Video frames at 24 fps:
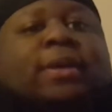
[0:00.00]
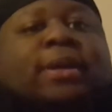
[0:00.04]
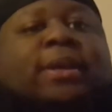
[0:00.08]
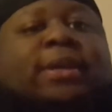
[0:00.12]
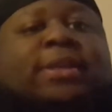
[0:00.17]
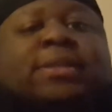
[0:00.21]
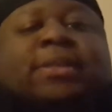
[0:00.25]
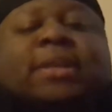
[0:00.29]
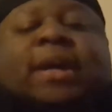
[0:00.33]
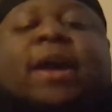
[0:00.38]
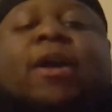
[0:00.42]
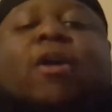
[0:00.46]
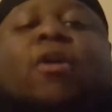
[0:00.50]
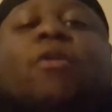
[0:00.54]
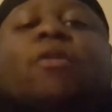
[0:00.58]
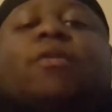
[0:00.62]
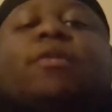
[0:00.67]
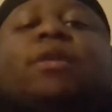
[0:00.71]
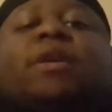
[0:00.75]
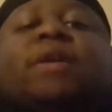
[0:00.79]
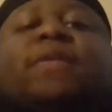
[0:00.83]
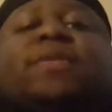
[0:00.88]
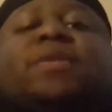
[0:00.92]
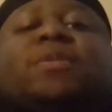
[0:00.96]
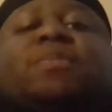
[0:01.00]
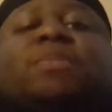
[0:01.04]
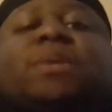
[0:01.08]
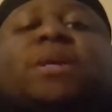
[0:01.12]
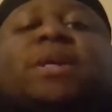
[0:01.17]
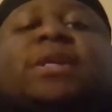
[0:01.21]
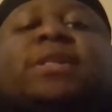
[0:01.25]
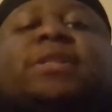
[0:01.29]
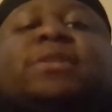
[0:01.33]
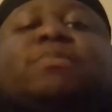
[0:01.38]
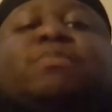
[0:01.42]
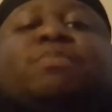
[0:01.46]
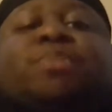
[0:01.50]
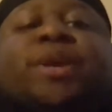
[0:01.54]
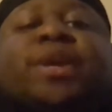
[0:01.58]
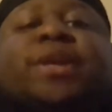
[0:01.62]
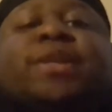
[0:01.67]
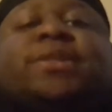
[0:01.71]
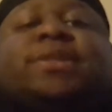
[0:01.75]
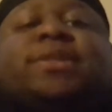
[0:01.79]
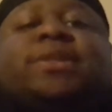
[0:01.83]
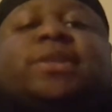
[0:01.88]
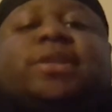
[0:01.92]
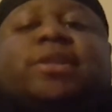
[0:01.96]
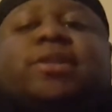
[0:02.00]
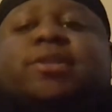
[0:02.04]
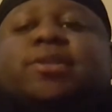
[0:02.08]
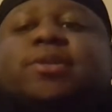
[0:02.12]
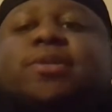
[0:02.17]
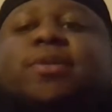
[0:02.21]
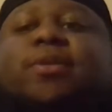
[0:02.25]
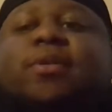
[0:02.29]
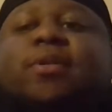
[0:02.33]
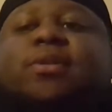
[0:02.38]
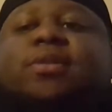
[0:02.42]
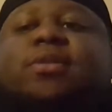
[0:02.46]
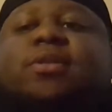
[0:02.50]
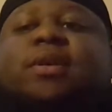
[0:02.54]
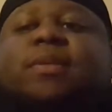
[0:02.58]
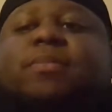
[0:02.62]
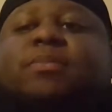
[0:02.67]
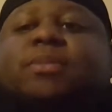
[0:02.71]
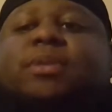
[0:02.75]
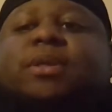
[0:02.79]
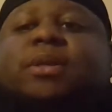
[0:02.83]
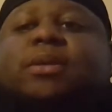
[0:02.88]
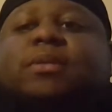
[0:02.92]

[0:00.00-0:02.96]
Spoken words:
He's like old enough to be his big sister or something.